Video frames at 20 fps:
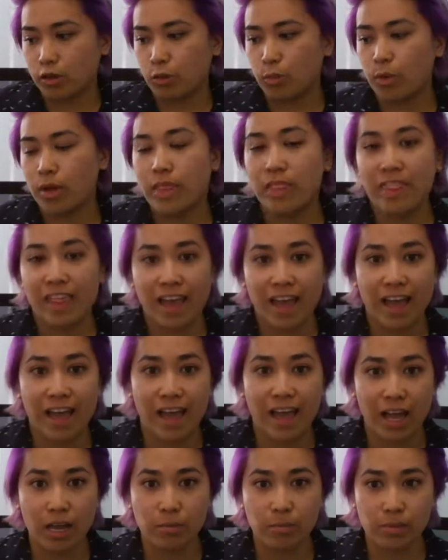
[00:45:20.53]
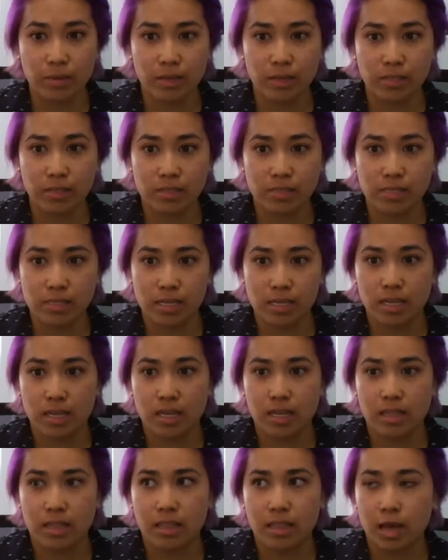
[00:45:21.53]
When that happens,
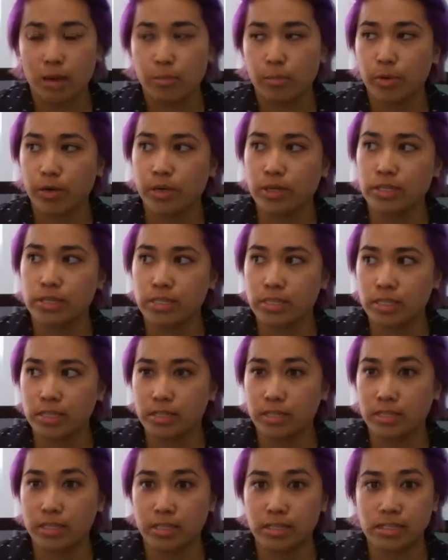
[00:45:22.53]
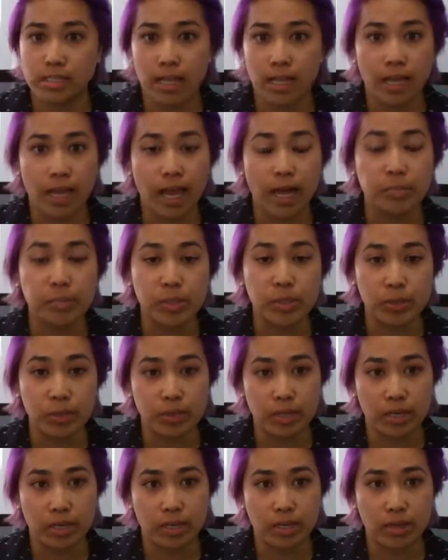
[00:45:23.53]
that person that's like
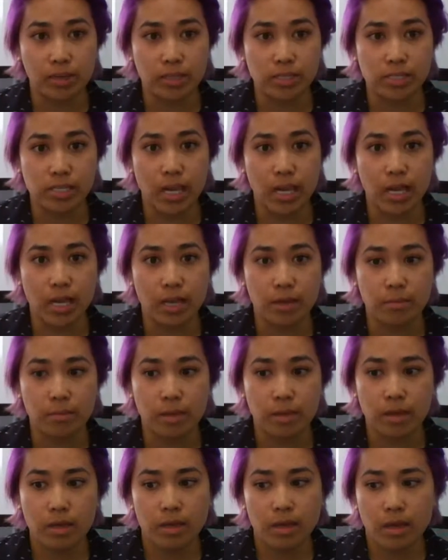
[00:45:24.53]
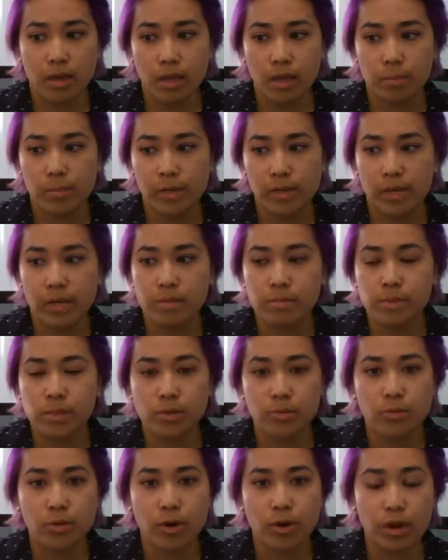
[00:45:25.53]
happy-go-lucky all the time, it becomes a
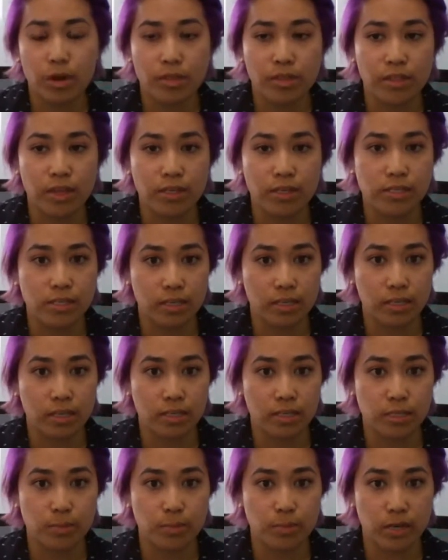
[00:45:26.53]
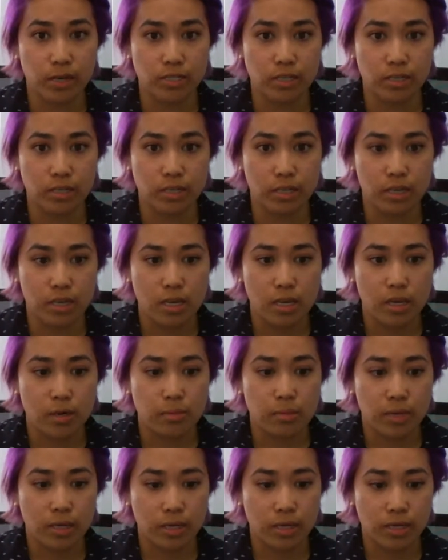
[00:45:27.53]
more authentic expression.
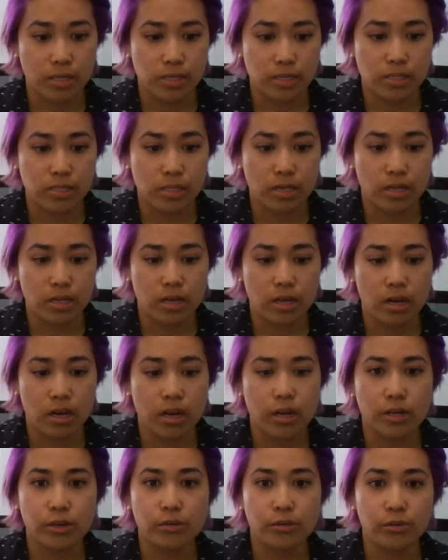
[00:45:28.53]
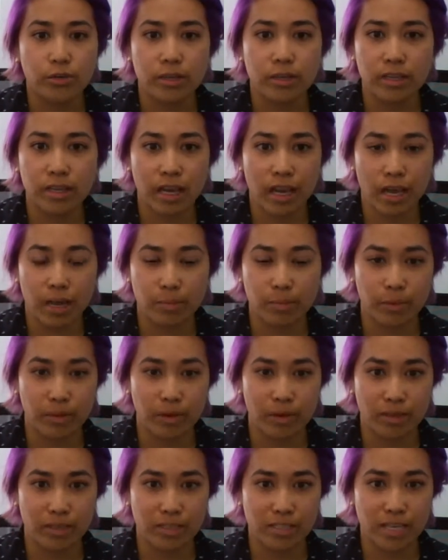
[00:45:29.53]
Because are you really happy
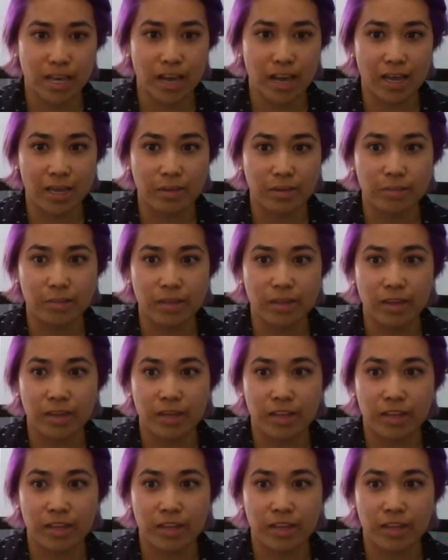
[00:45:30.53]
all the time?